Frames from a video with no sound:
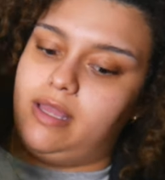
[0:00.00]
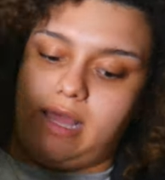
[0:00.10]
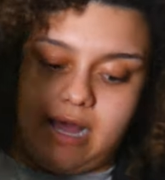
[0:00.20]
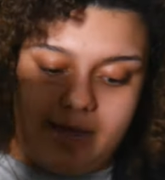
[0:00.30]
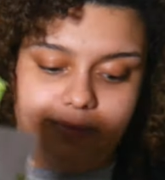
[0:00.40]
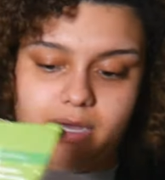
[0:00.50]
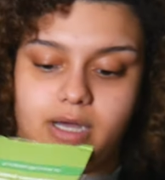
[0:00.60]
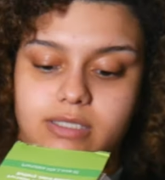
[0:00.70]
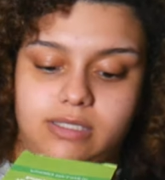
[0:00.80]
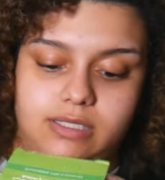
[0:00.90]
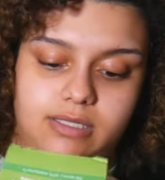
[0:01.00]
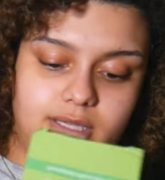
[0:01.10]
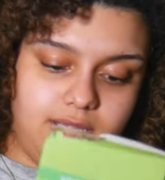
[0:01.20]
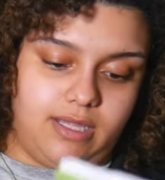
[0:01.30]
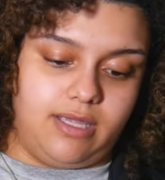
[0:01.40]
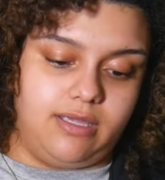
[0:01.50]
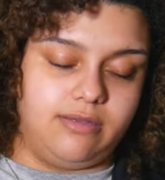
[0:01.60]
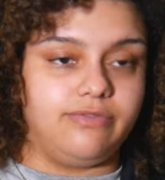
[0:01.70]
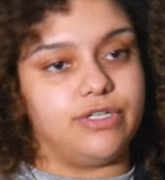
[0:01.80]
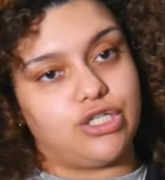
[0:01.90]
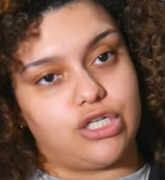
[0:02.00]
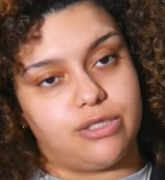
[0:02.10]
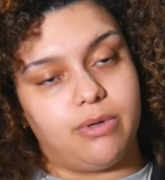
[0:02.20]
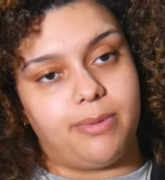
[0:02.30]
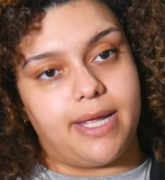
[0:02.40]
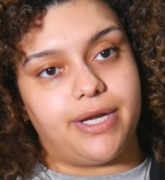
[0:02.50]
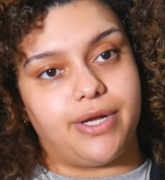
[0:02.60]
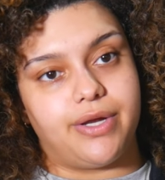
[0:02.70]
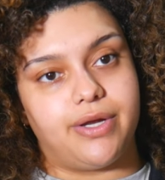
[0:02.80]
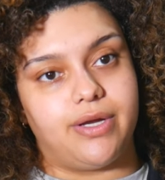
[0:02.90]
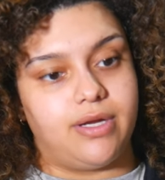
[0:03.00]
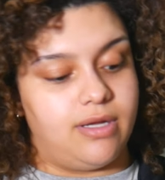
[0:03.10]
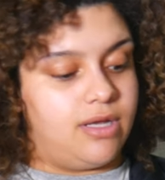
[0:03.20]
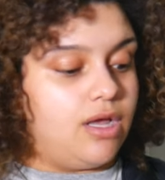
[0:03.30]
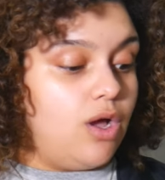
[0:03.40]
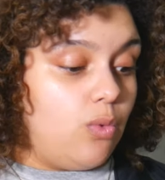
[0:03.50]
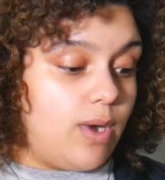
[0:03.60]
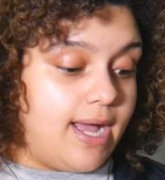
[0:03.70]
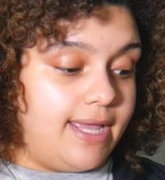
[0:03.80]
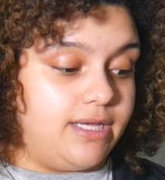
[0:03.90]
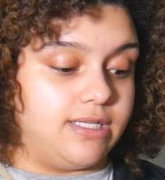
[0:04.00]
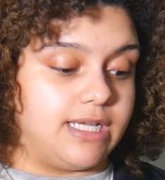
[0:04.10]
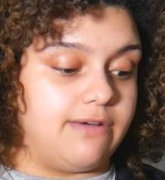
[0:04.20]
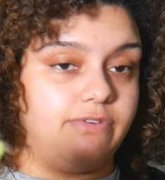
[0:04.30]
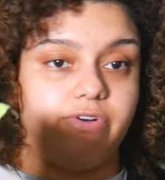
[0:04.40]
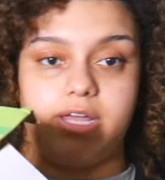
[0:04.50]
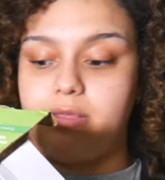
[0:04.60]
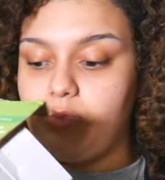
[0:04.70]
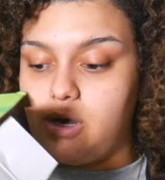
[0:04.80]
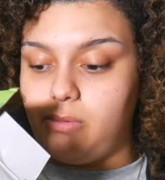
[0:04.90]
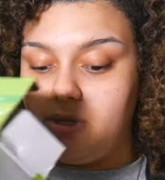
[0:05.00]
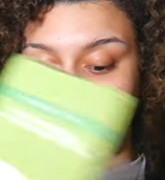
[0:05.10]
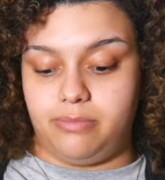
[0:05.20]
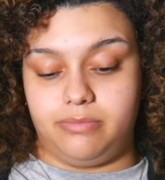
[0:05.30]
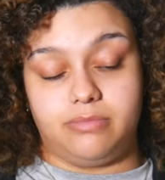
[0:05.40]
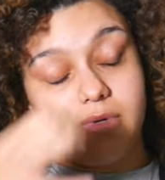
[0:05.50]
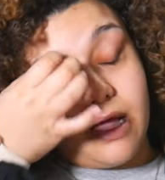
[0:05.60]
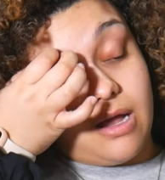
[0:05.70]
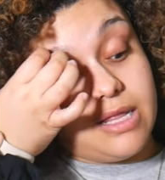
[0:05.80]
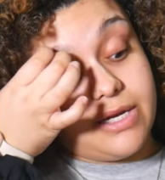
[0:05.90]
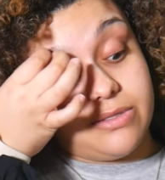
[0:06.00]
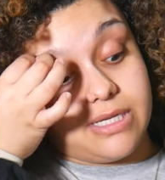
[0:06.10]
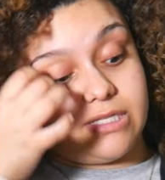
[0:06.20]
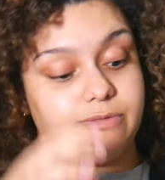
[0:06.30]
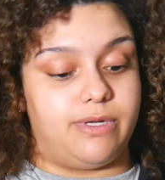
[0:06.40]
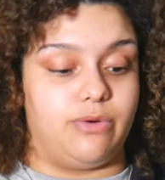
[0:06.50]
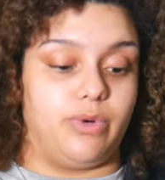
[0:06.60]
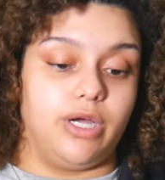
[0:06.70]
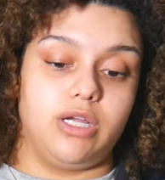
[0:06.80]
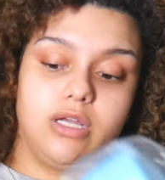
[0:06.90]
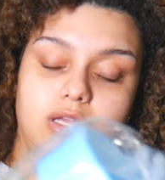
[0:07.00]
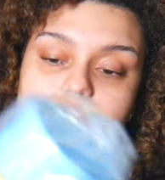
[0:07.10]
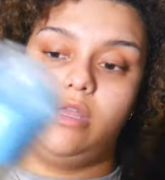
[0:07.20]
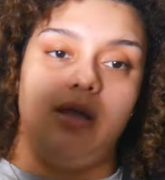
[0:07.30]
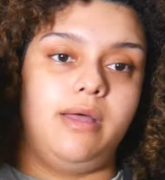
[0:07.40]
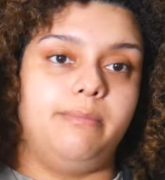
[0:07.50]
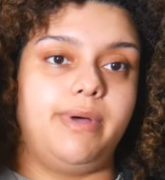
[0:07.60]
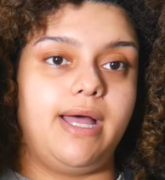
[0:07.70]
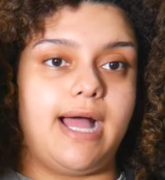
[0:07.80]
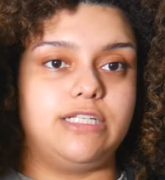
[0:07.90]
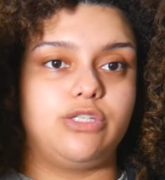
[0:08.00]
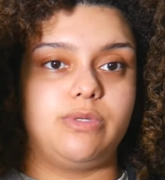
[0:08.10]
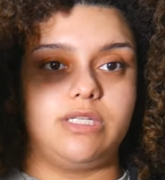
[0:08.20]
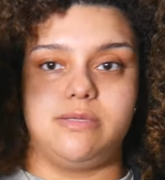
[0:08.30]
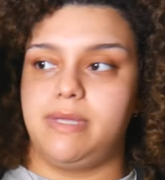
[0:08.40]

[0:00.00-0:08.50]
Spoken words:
I bought a rechargeable one. Why? Because I have a fucking problem. All I know is that this better work, but I just wanted to